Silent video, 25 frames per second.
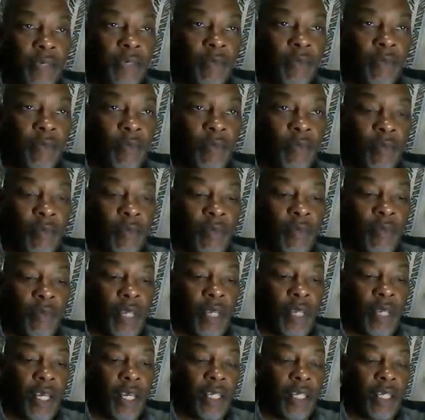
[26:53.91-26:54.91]
And
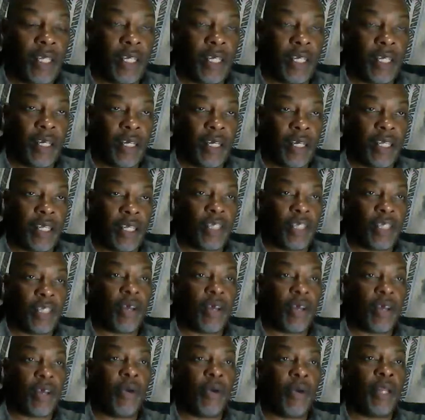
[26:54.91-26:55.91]
Kenya's already
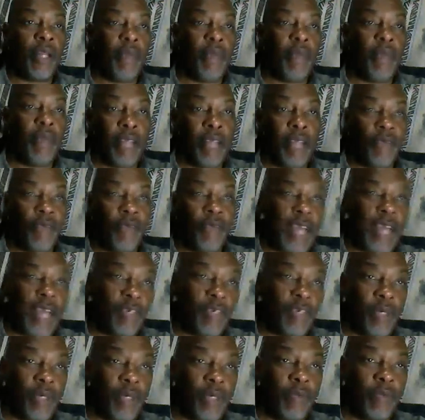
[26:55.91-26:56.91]
manufacturing
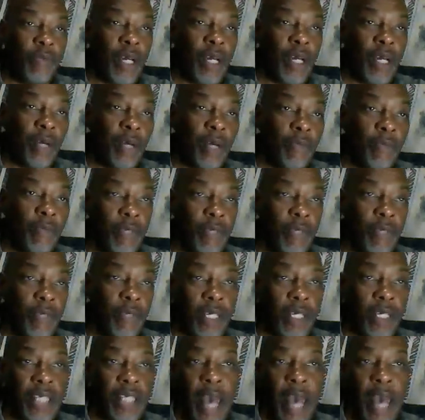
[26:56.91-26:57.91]
tablets,
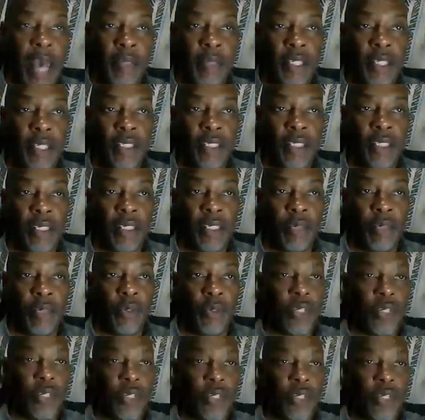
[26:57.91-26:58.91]
computer
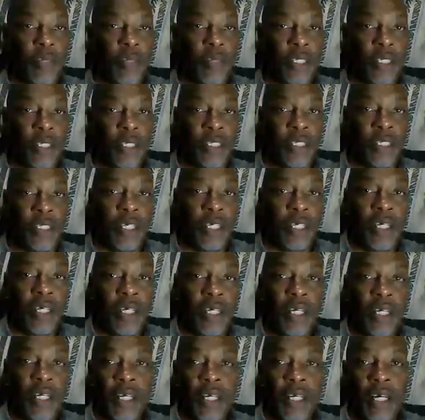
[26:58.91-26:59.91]
tablets.
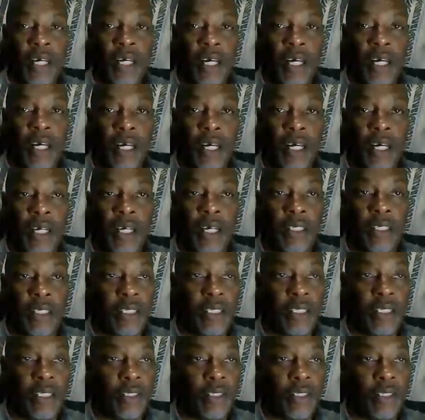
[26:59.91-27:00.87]
So